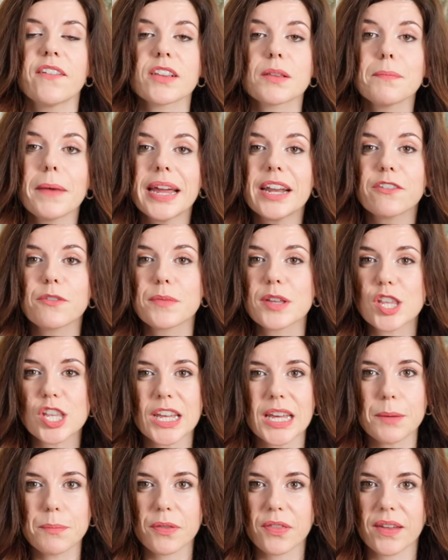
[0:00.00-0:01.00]
it's made from a
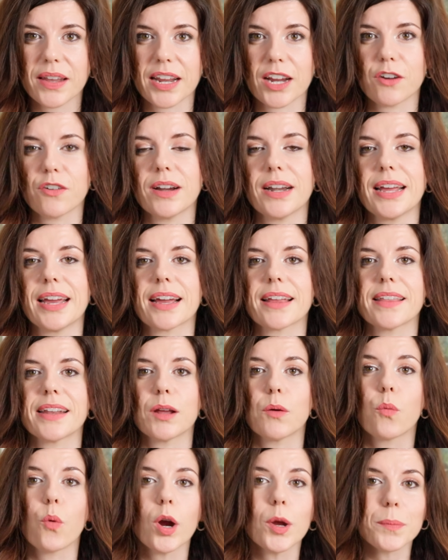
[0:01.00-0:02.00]
cheap thin acrylic, then
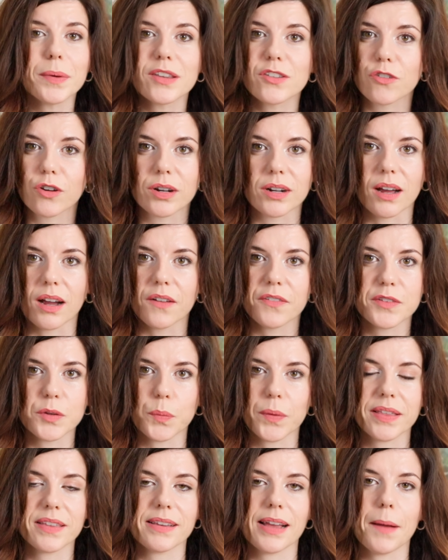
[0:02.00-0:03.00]
it won't be strong enough to
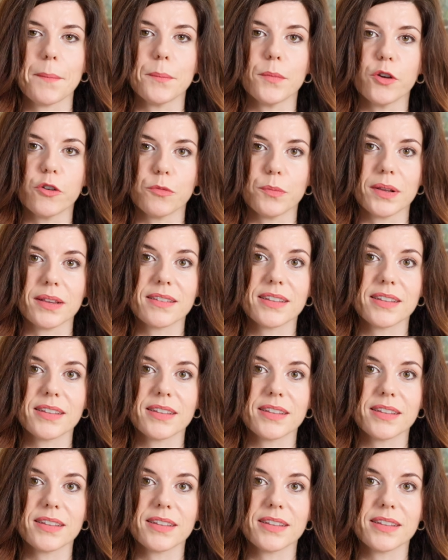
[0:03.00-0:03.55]
withstand movement